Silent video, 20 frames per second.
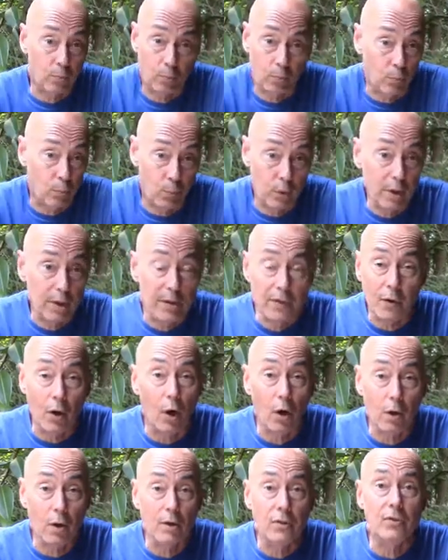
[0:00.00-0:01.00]
really the
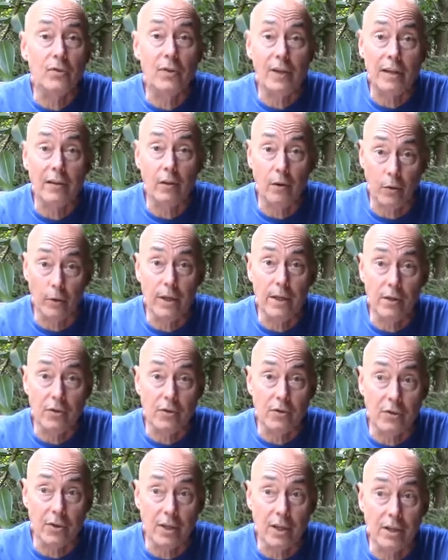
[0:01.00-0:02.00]
hardest thing there
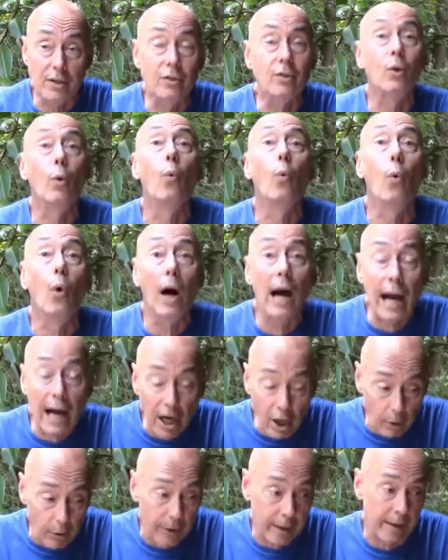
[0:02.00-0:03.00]
is the
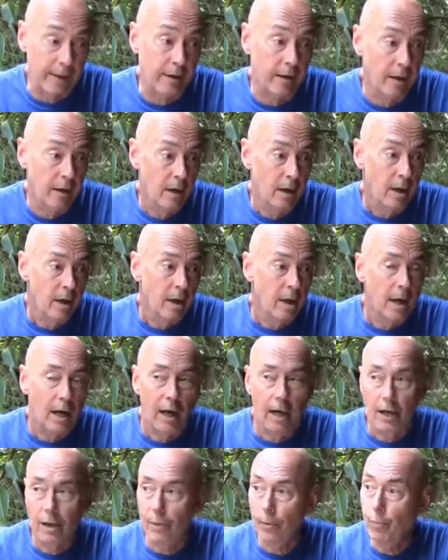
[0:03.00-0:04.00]
wiring.
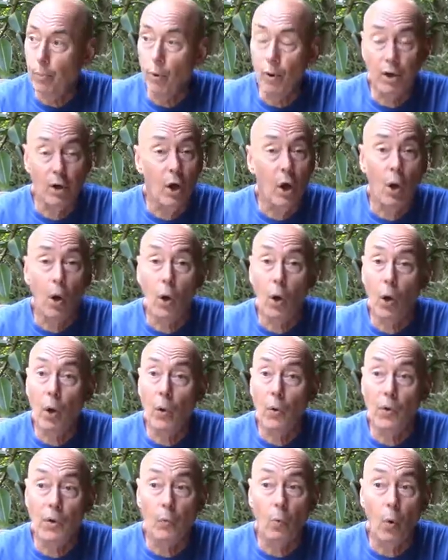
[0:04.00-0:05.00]
Putting all
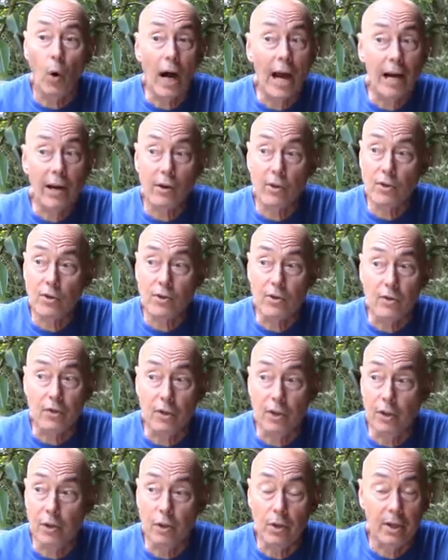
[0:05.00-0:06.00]
the wires
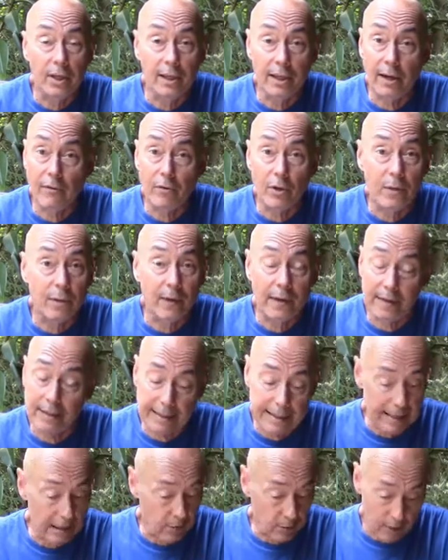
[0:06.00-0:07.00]
to hook everything
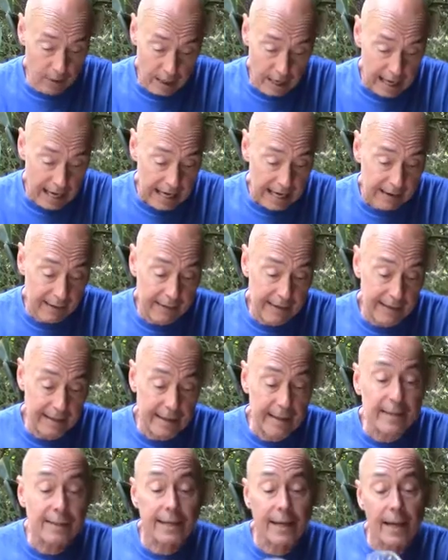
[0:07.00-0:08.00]
together. And in
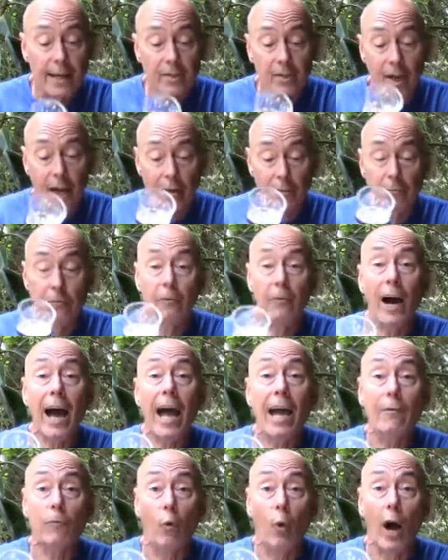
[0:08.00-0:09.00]
this case I have
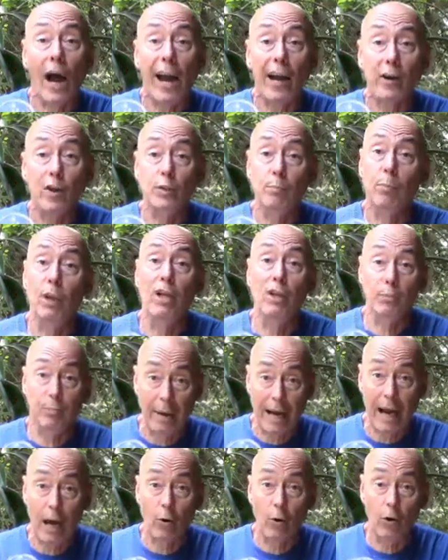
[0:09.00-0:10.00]
5 wires plus
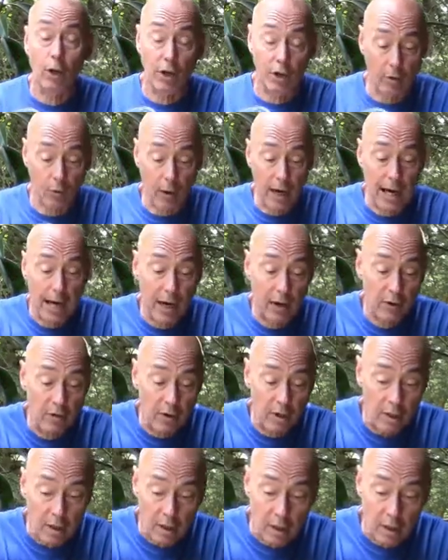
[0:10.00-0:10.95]
power and ground.